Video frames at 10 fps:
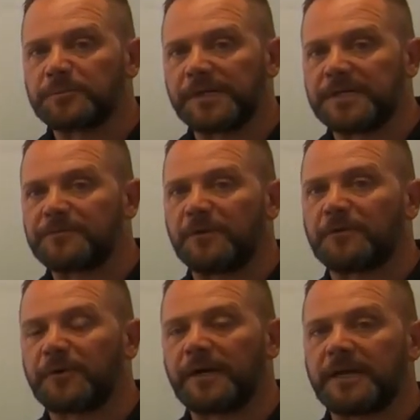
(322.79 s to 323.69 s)
please feel
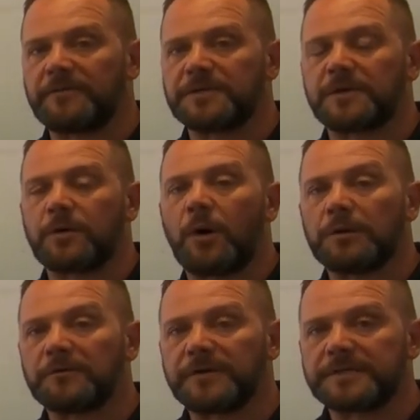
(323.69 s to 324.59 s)
free to give us a
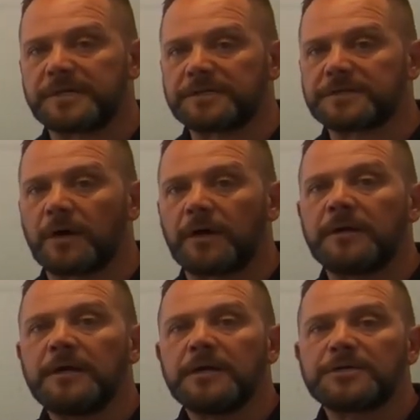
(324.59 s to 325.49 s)
call or visit us on